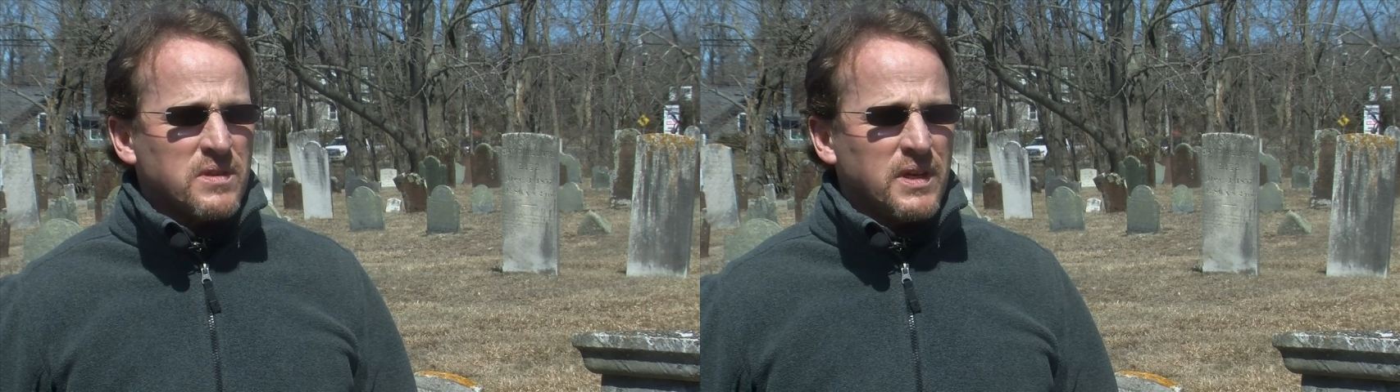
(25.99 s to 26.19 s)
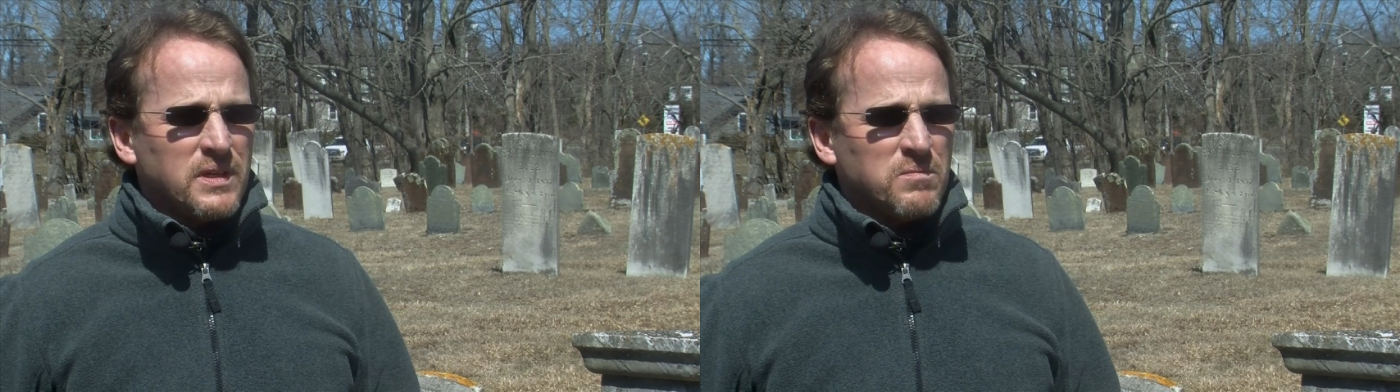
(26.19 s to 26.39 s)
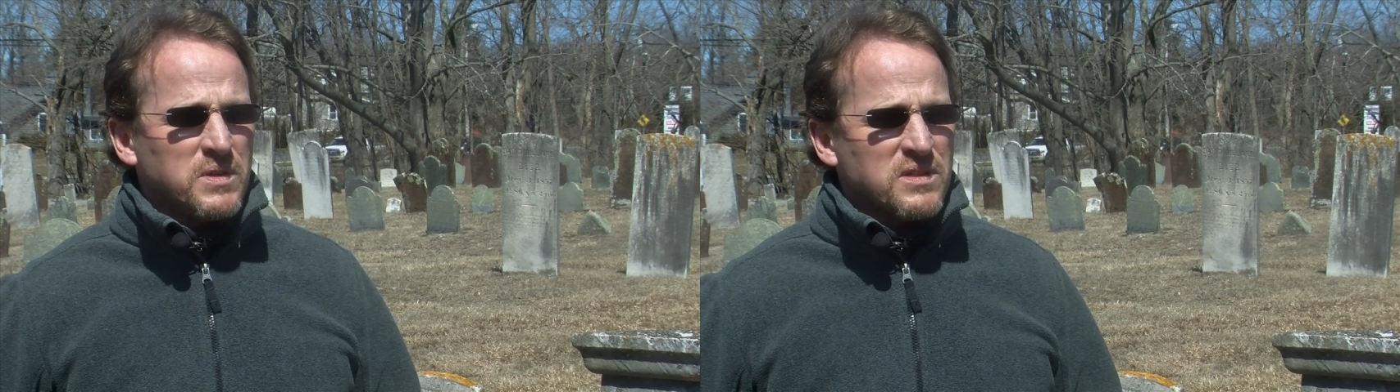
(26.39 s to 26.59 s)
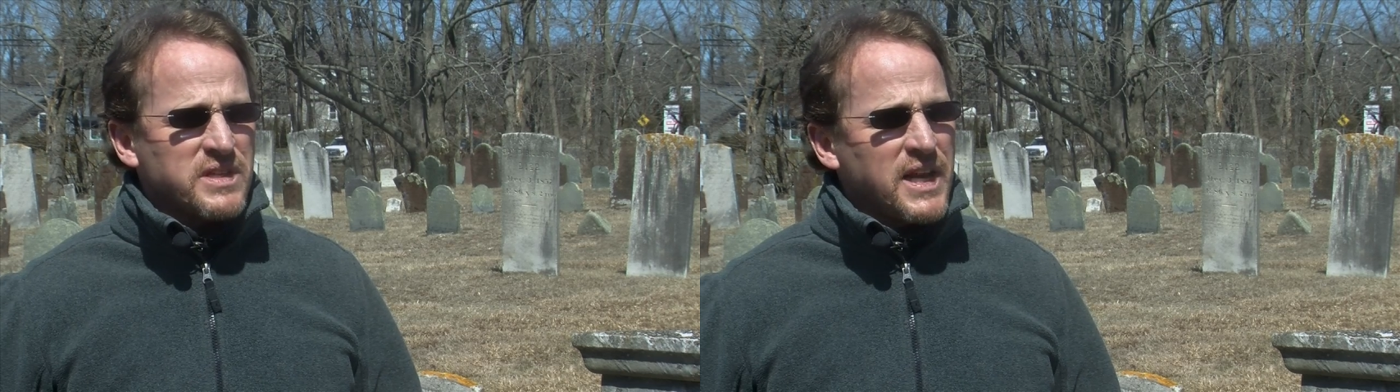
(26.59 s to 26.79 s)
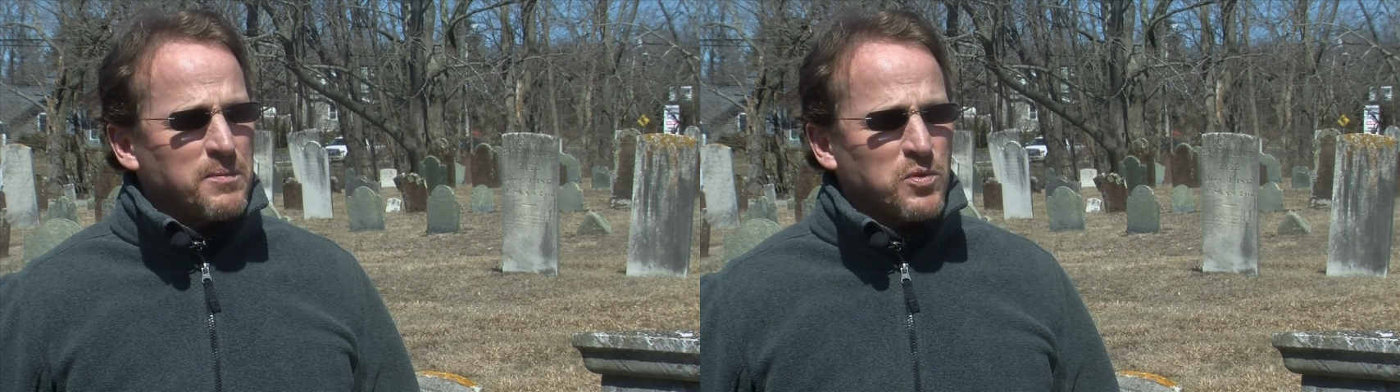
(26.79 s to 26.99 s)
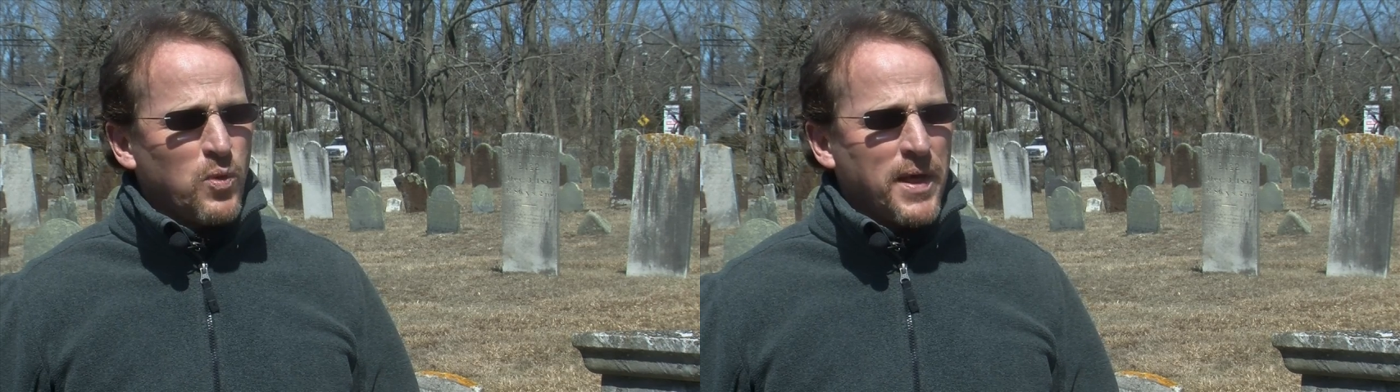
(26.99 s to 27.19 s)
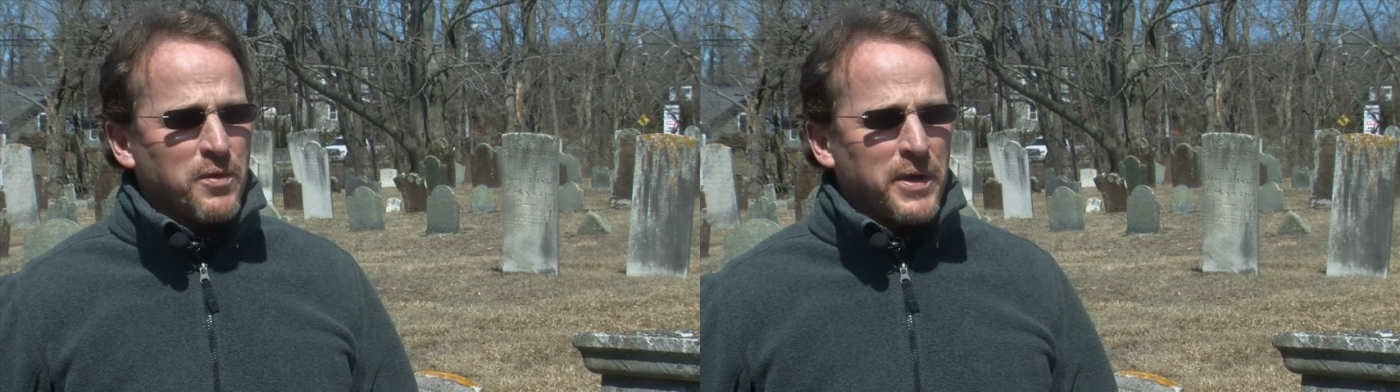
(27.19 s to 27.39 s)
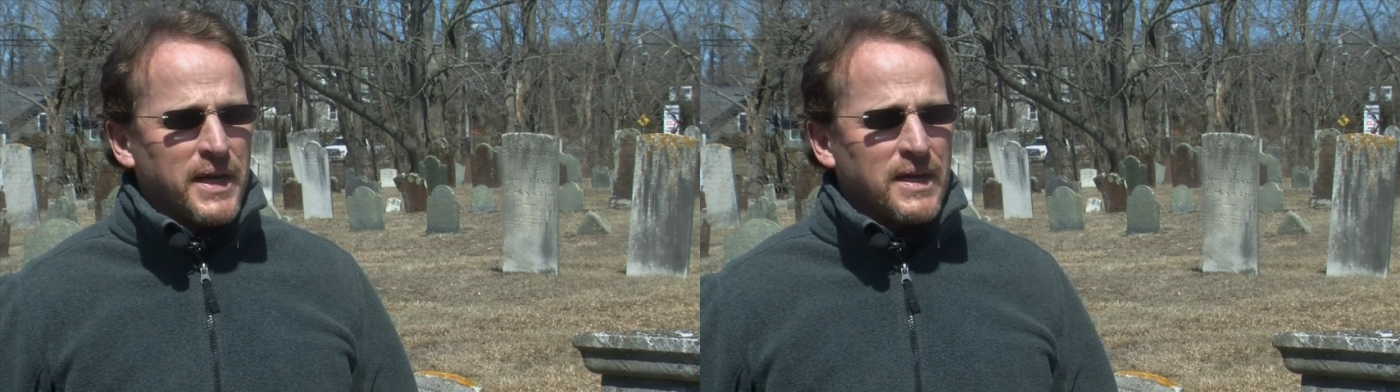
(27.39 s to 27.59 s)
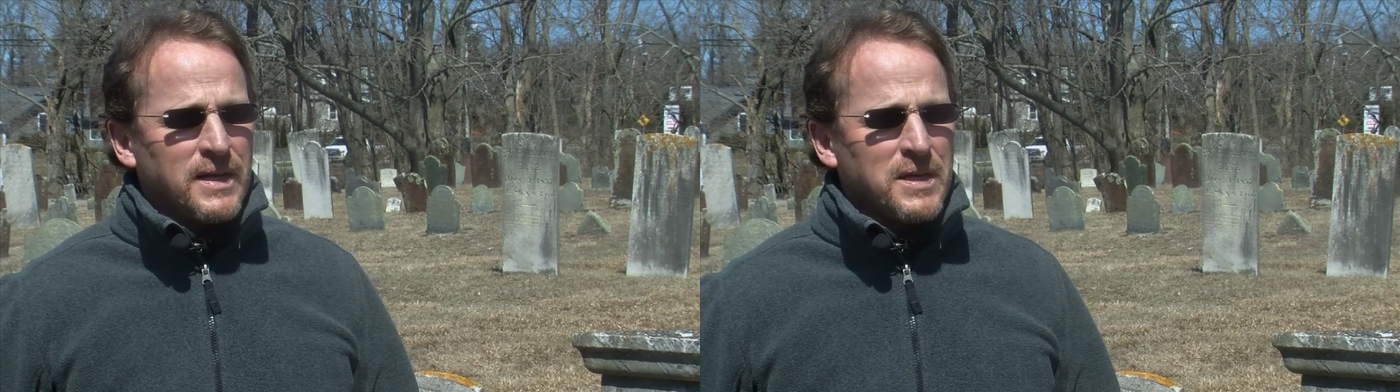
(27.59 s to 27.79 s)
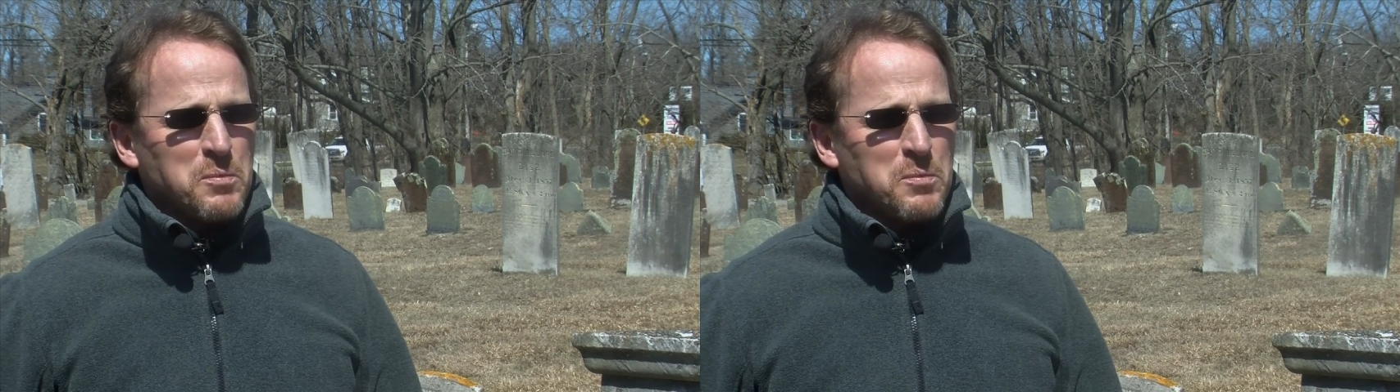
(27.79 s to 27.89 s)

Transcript: they can stand up to weathering,